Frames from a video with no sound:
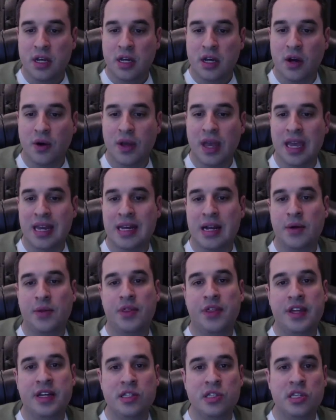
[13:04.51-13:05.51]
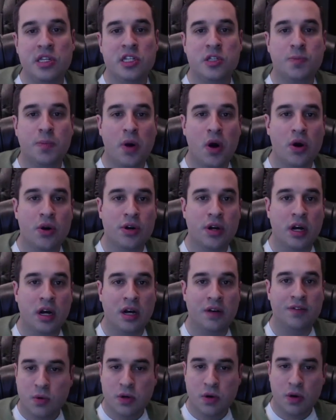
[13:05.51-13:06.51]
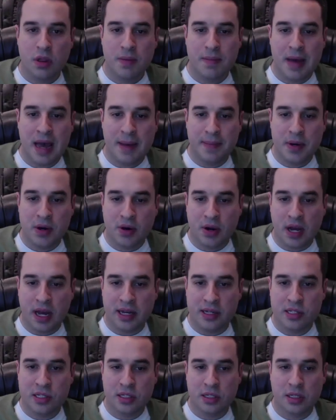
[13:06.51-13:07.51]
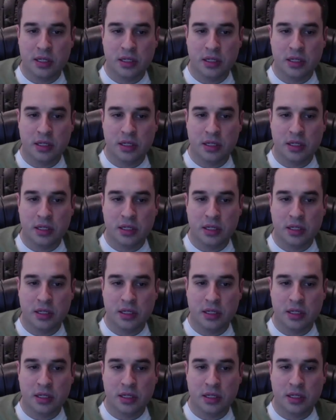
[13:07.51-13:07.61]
Okay, now this is part of. We'll go to the map here, guys.